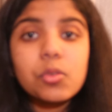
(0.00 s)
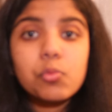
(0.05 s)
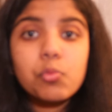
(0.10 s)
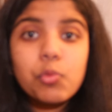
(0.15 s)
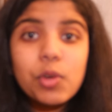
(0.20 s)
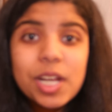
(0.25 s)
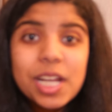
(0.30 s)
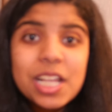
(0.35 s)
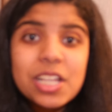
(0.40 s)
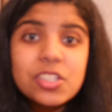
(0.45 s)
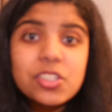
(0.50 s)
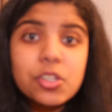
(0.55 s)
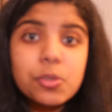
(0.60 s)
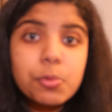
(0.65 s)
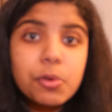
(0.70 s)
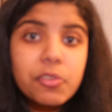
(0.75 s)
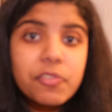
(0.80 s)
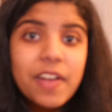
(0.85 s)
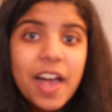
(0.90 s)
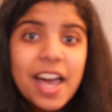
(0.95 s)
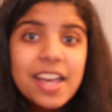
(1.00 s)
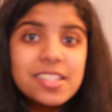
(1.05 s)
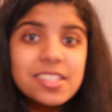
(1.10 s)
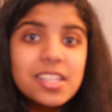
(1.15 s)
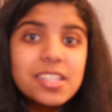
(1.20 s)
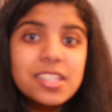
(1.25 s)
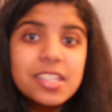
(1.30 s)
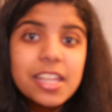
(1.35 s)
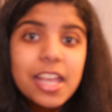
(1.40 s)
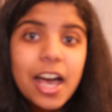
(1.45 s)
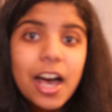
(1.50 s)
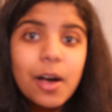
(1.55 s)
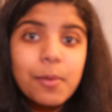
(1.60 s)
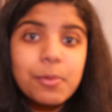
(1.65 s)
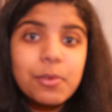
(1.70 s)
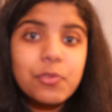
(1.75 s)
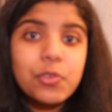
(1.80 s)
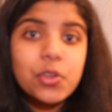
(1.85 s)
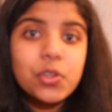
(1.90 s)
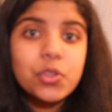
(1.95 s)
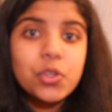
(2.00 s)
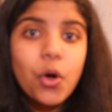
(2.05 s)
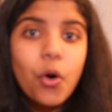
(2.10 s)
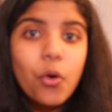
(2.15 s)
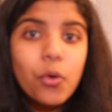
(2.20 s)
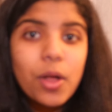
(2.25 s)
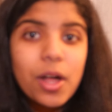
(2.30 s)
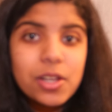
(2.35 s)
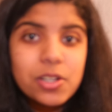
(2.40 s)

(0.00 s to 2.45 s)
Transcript: Reading super fast doesn't help if you don't